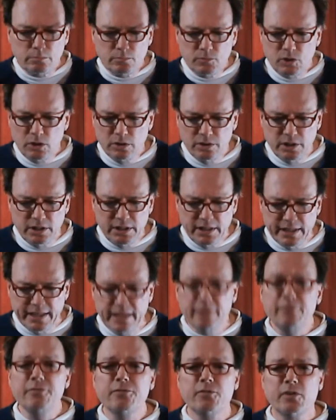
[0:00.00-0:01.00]
the
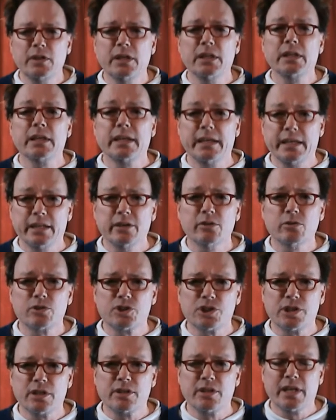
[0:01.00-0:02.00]
infinite
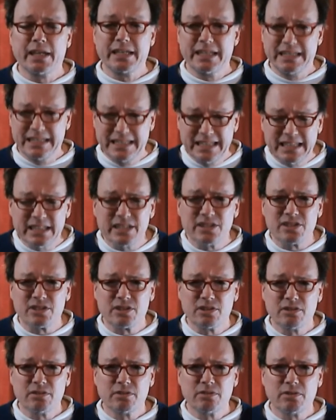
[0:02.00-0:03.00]
energy that is
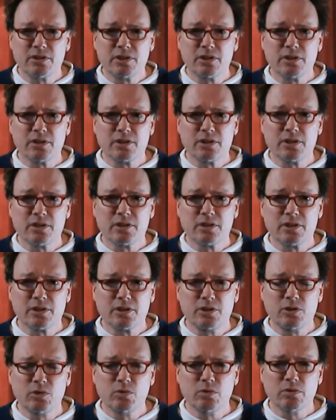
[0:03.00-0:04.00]
the
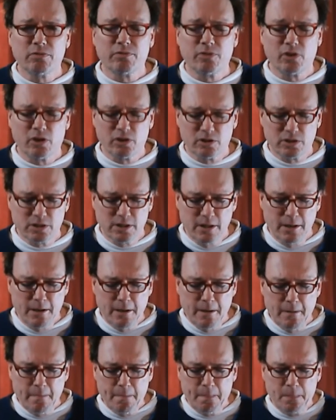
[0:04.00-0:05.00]
universe,
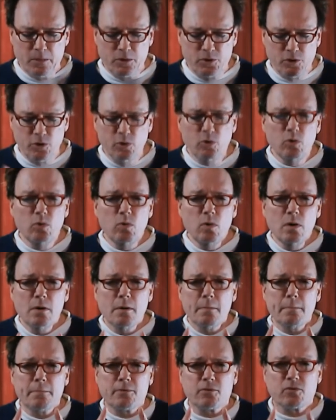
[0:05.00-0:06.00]
you
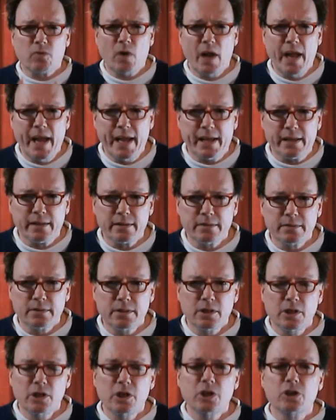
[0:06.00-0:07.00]
pray,
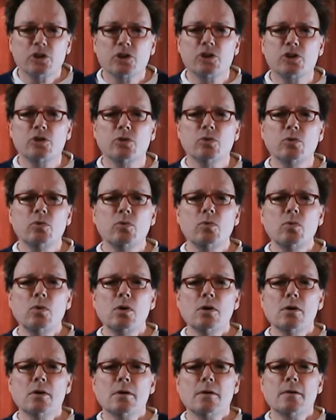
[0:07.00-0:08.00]
you
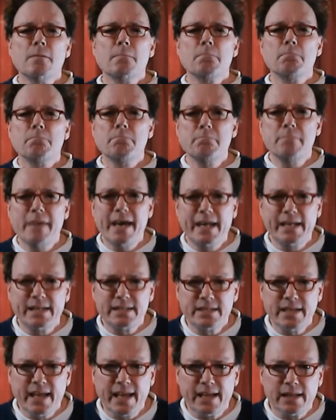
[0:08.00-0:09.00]

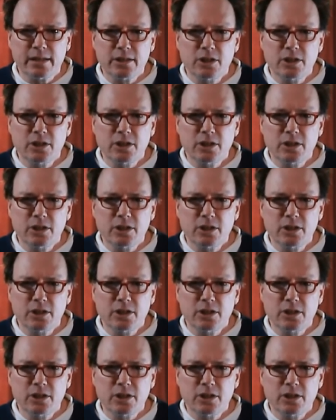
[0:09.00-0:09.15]
meditate,